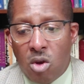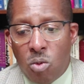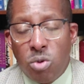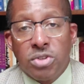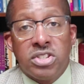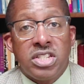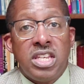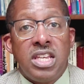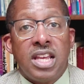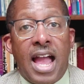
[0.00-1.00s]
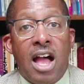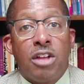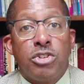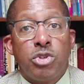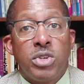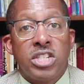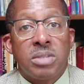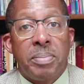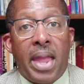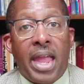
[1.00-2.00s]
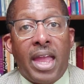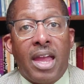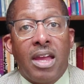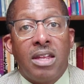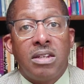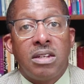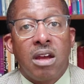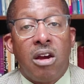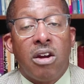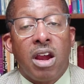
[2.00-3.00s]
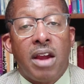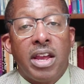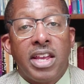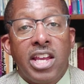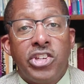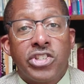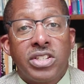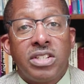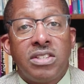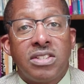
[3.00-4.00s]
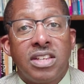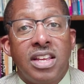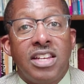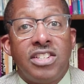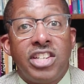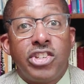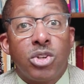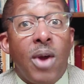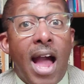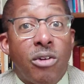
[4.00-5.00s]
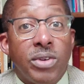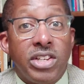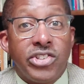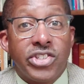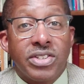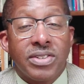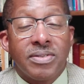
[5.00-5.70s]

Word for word: will seek how to expand our congregation's digital outreach